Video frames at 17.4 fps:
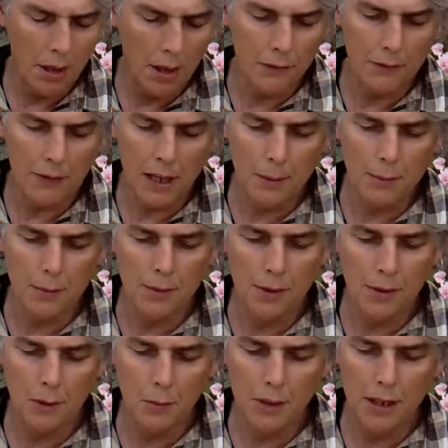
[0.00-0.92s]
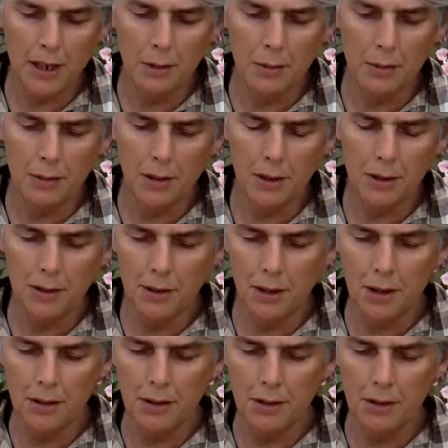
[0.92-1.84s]
have kept till now, and
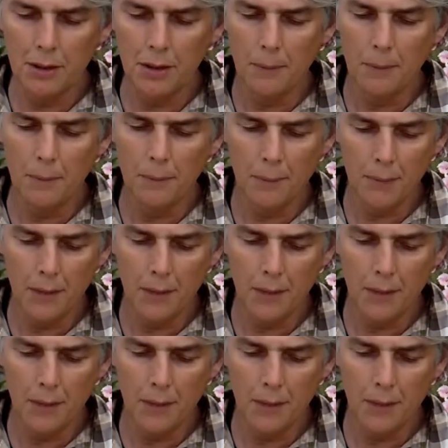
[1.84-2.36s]
and, um,